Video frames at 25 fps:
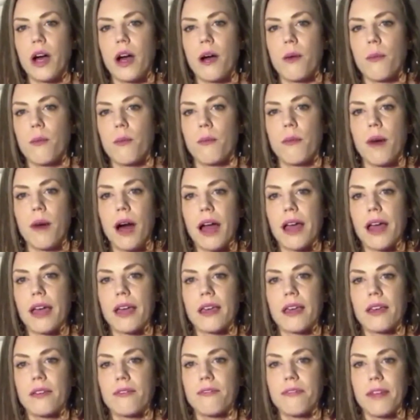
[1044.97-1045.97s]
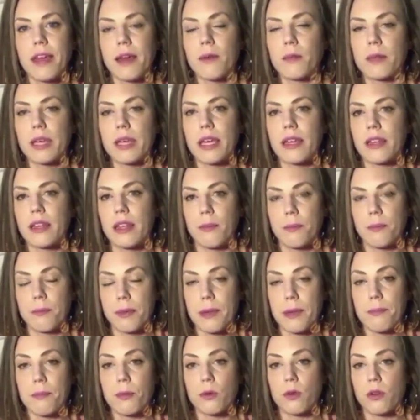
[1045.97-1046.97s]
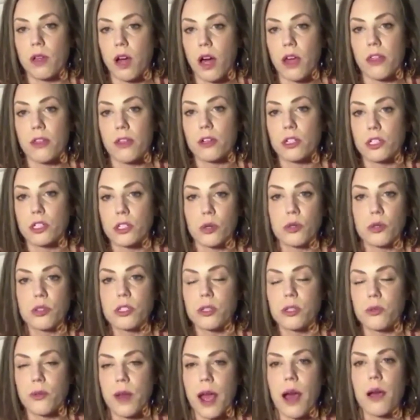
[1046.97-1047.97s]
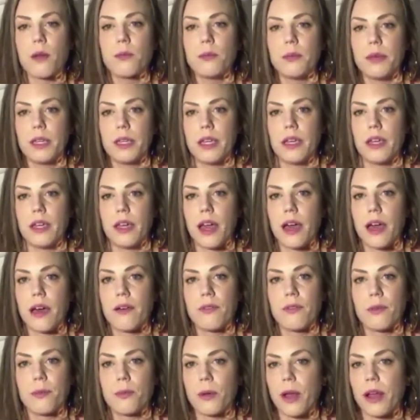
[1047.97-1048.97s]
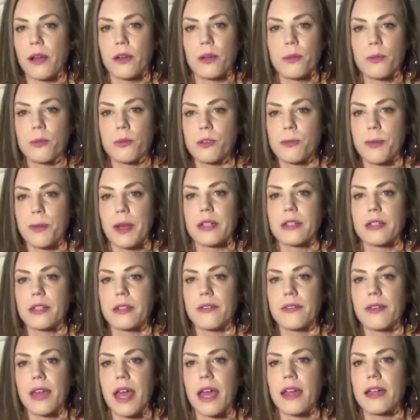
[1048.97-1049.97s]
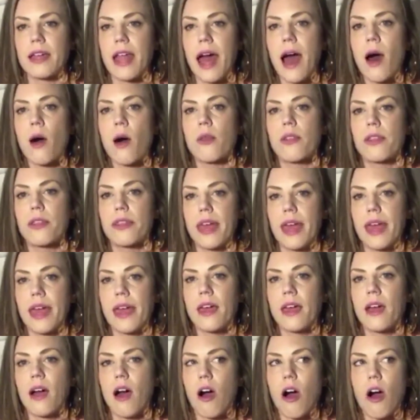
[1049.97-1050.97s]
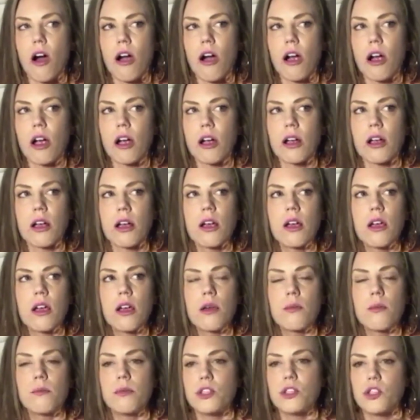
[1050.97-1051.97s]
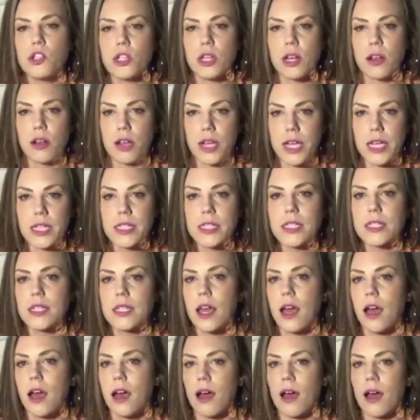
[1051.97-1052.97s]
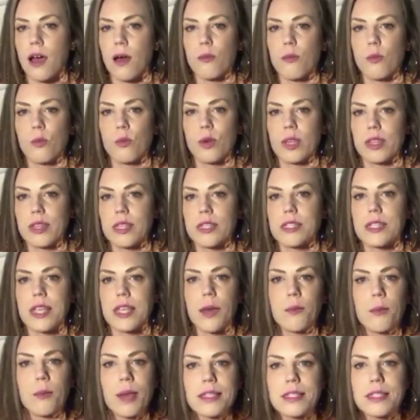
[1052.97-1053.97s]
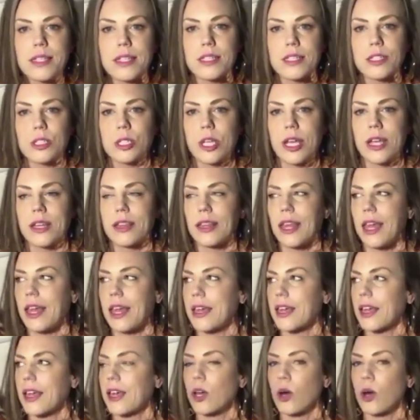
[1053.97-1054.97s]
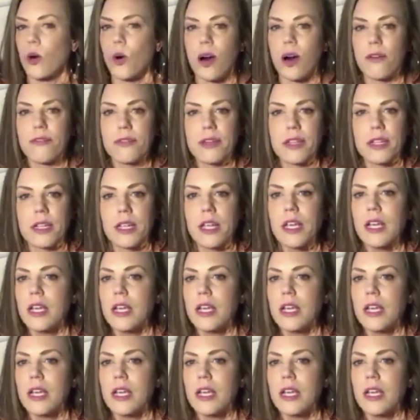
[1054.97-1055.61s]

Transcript: my family and the people, other adults around me have a brand new perspective. And now they are missionaries with the same message, and they can go off and